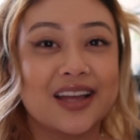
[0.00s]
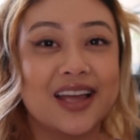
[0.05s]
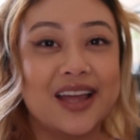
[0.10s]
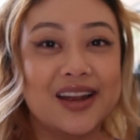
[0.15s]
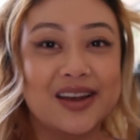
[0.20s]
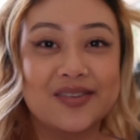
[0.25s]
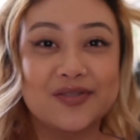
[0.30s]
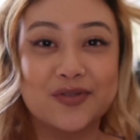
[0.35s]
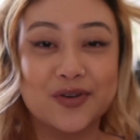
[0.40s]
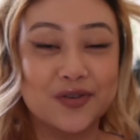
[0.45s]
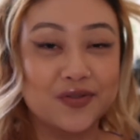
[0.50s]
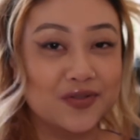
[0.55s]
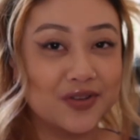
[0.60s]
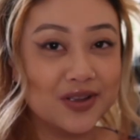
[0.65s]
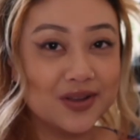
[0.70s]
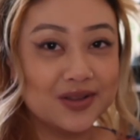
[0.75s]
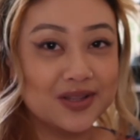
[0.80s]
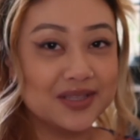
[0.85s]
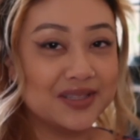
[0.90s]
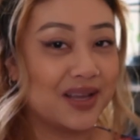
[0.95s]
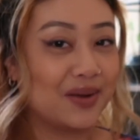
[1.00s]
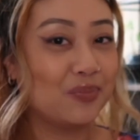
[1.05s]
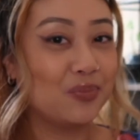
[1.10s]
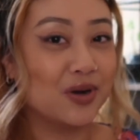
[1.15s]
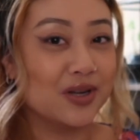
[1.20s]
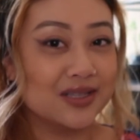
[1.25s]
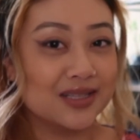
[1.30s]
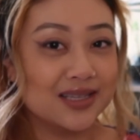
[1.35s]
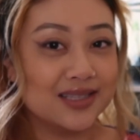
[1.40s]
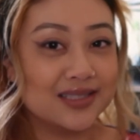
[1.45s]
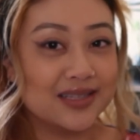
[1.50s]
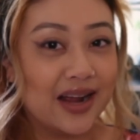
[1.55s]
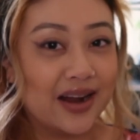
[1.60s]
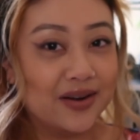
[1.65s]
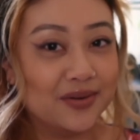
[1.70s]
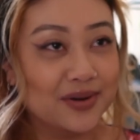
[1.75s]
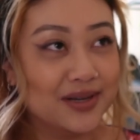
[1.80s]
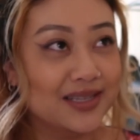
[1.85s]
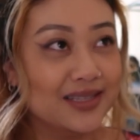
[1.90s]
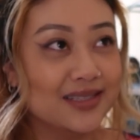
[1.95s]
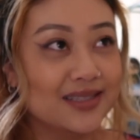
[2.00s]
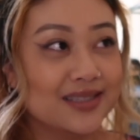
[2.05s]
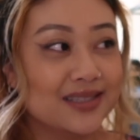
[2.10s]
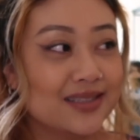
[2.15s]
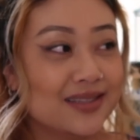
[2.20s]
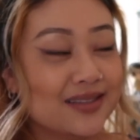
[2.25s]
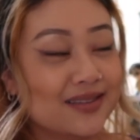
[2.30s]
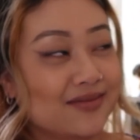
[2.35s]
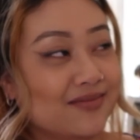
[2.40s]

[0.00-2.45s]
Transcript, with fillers: it fulfilled this like Princess Diaries